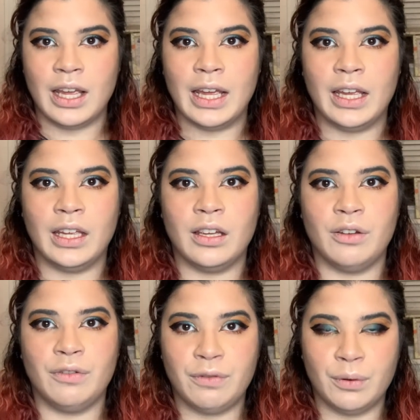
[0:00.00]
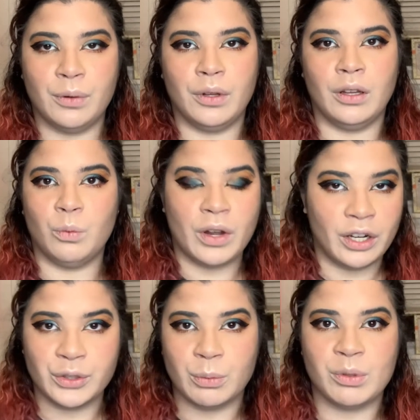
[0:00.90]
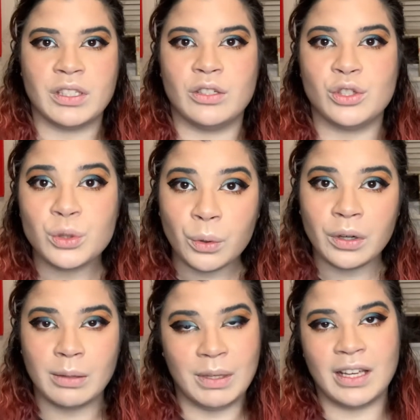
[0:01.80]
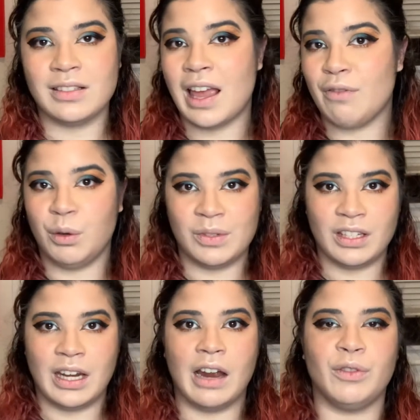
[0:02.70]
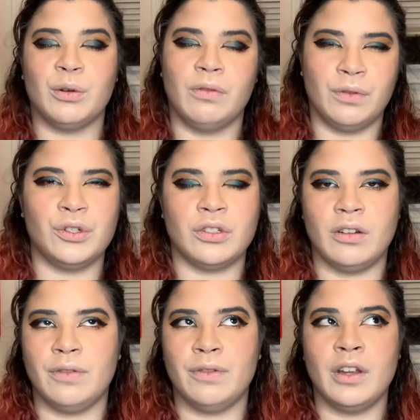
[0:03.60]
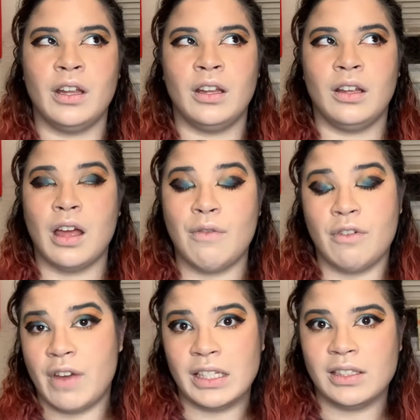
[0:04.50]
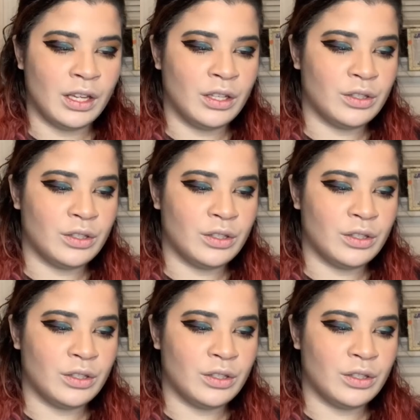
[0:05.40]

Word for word: a full 100% story because everyone's going to have their own version of events.